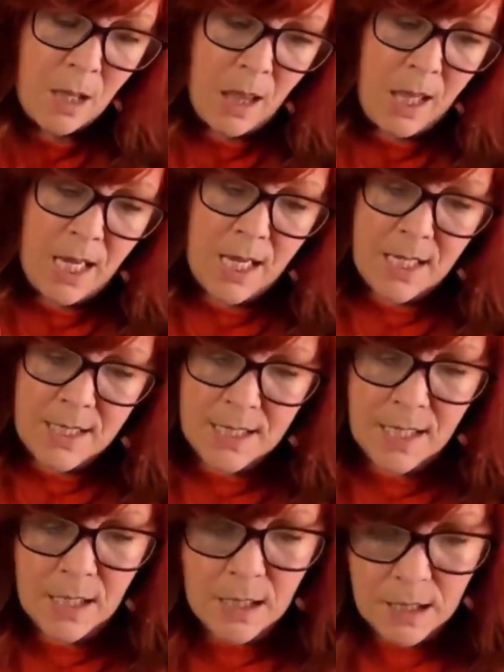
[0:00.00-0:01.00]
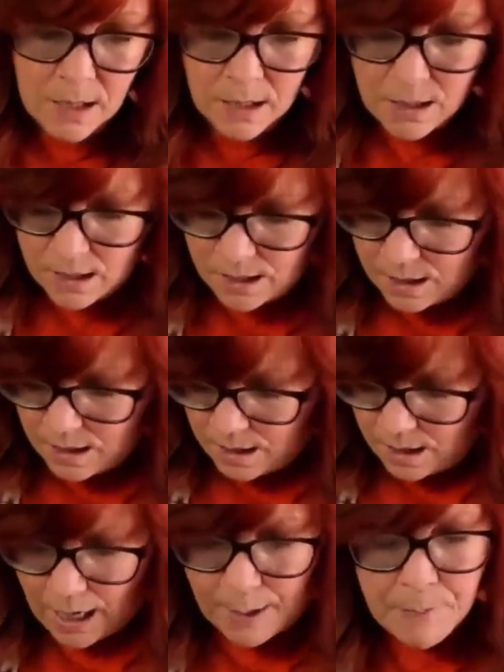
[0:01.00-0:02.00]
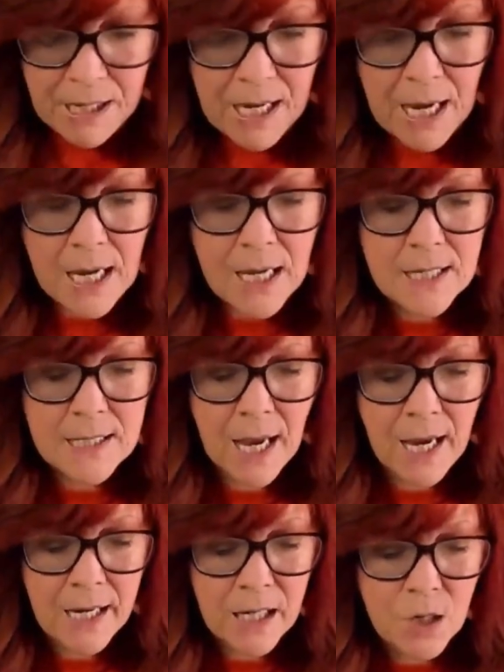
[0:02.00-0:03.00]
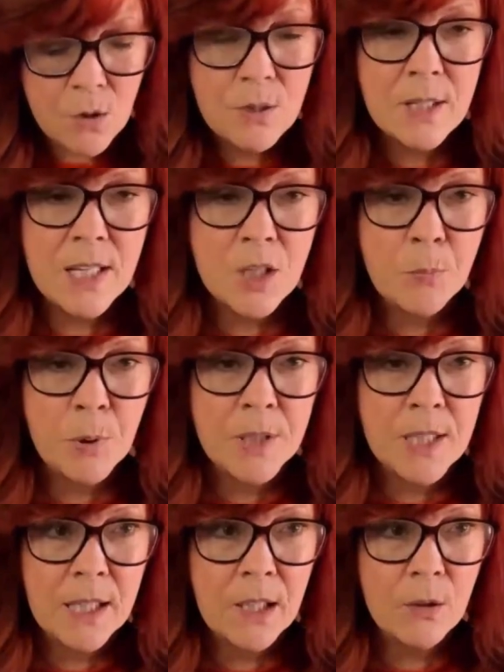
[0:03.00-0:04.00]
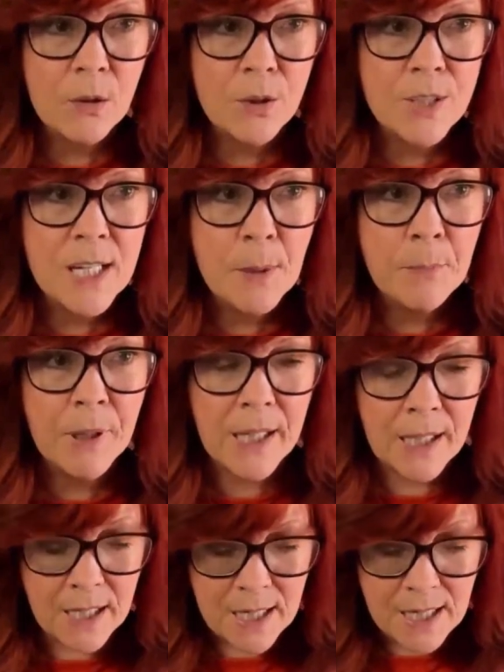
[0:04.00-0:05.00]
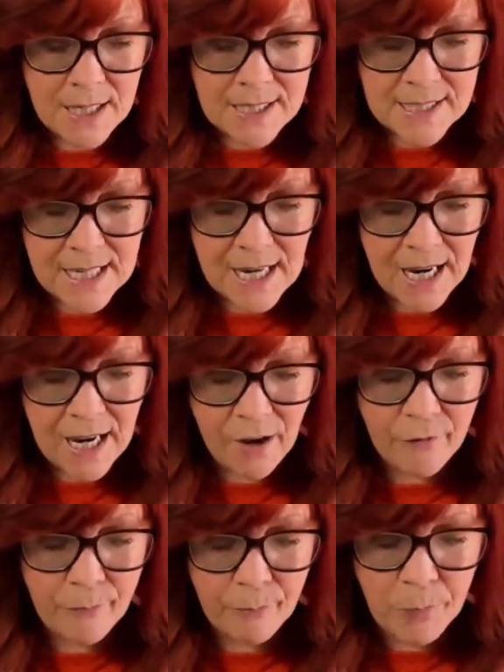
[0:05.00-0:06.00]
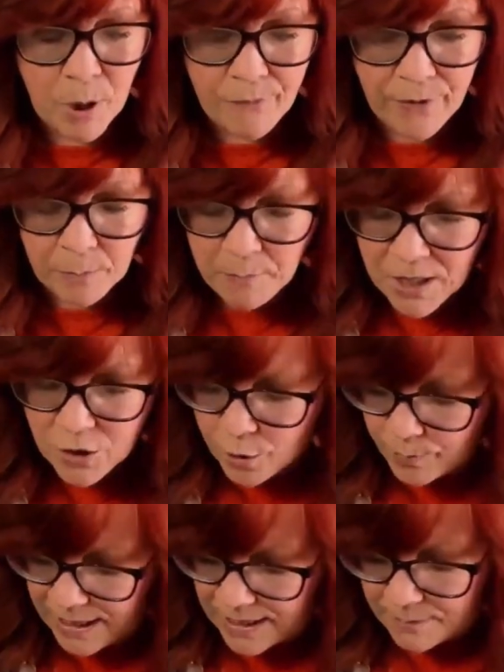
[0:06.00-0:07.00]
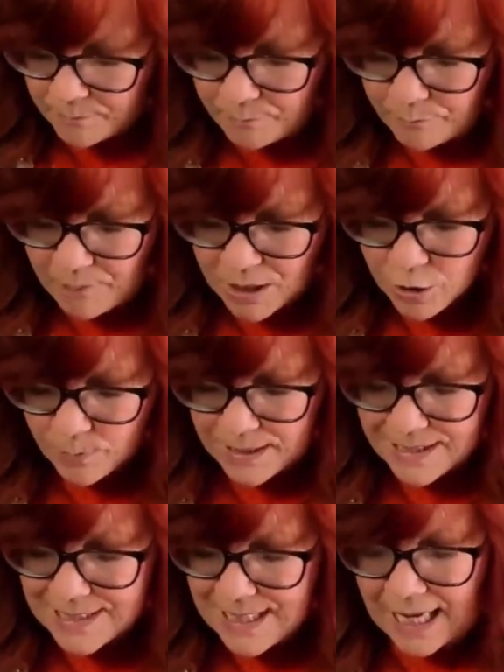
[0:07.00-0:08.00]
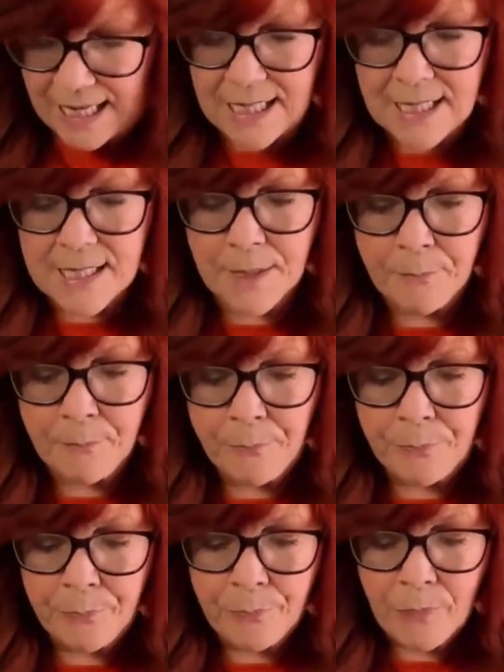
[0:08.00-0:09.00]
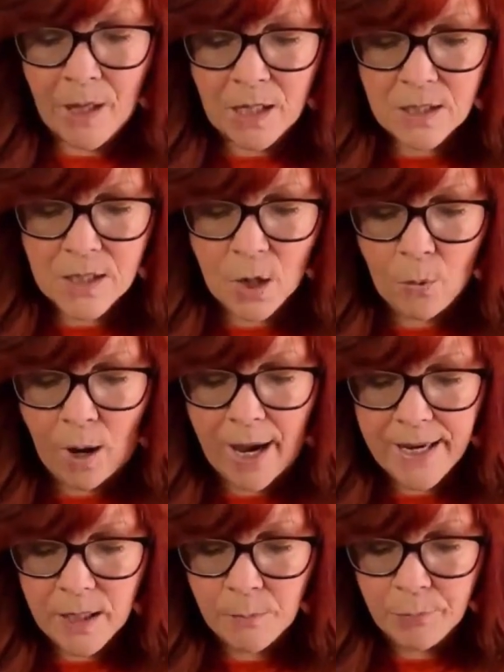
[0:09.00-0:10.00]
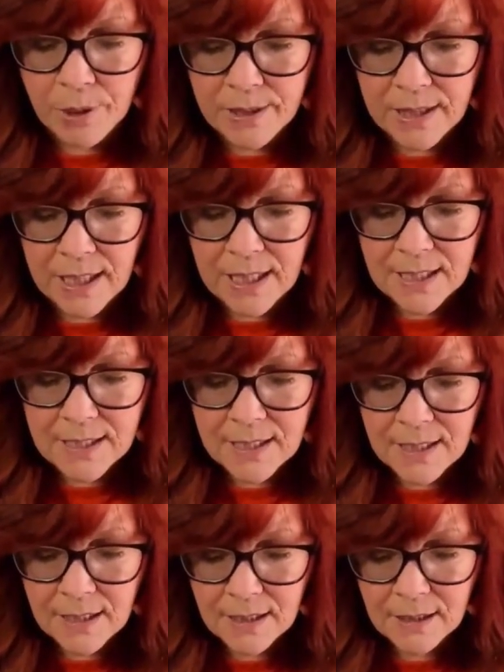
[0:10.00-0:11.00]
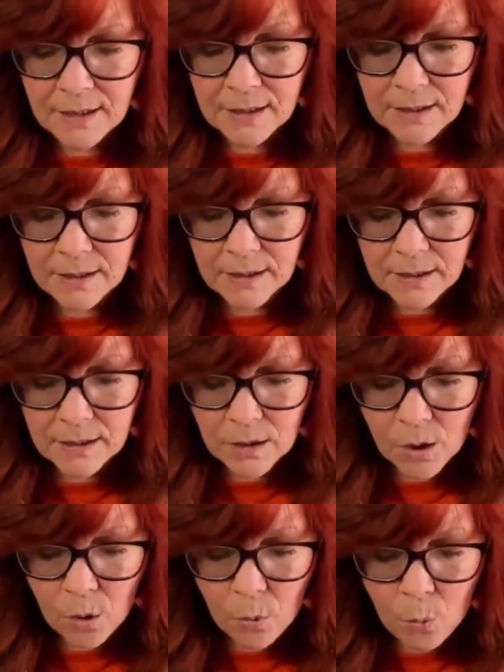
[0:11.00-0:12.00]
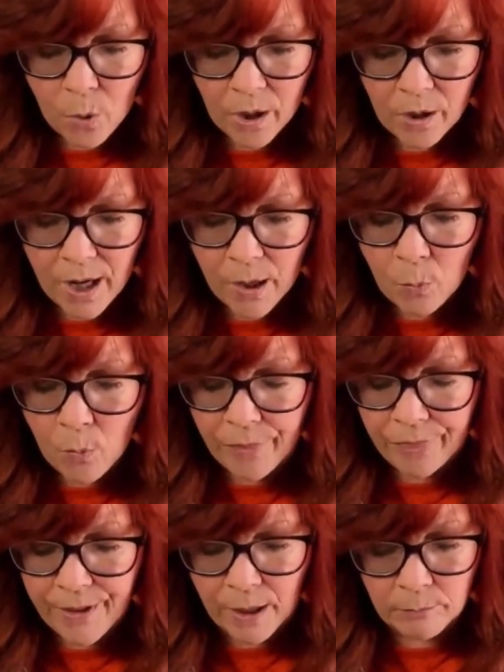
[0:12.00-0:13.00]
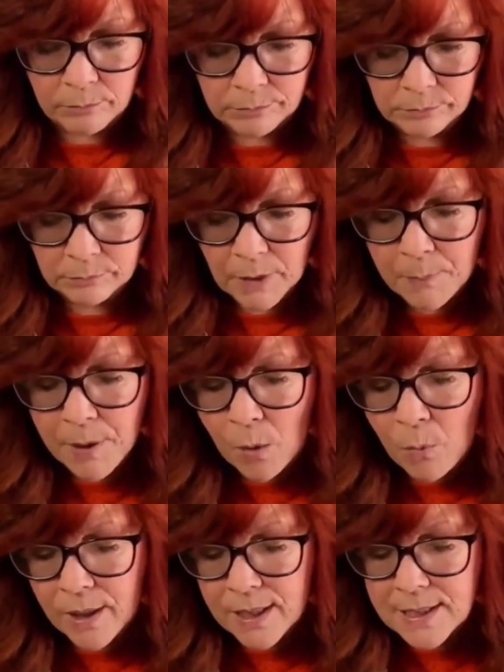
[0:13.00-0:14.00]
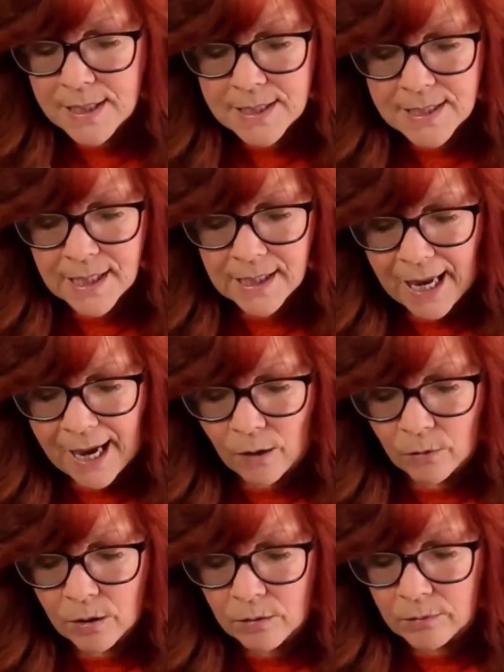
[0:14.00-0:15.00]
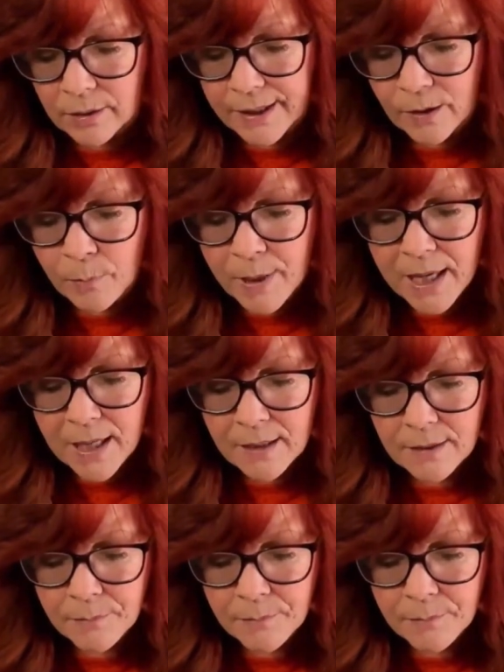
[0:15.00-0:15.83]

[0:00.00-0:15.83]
This, because I use this particular template, see I have perfect measurement sides, so I can put these where I want them. Maybe I want it to stick out a little bit,